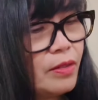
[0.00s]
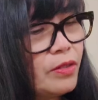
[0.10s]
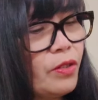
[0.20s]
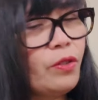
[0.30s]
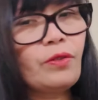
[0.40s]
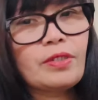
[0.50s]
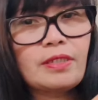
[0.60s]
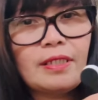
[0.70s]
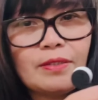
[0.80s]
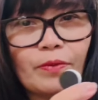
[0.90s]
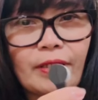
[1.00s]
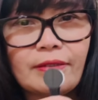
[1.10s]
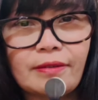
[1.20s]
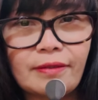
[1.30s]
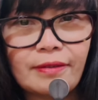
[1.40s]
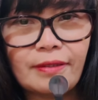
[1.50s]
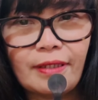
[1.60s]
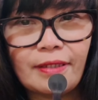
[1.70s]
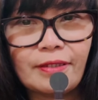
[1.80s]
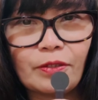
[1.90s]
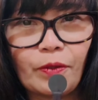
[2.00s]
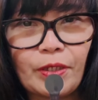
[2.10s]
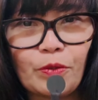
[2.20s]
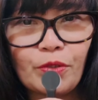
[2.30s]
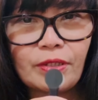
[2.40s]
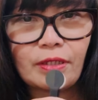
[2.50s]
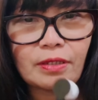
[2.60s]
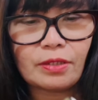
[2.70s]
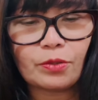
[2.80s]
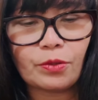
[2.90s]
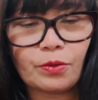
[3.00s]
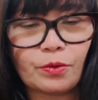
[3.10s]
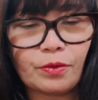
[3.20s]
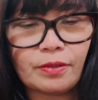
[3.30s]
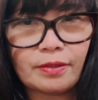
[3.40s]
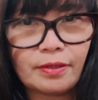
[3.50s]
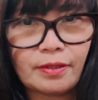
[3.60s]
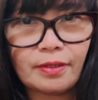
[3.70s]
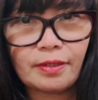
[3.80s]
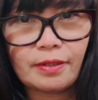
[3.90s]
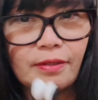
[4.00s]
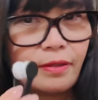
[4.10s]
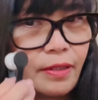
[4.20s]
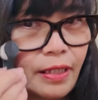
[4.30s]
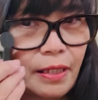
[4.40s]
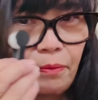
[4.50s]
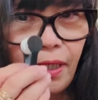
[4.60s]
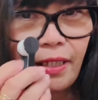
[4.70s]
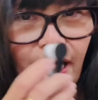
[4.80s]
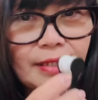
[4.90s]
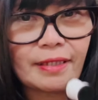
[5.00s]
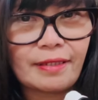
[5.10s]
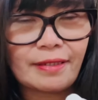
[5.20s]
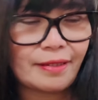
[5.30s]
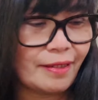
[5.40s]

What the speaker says: So it's this one. So I use this to clean my glasses.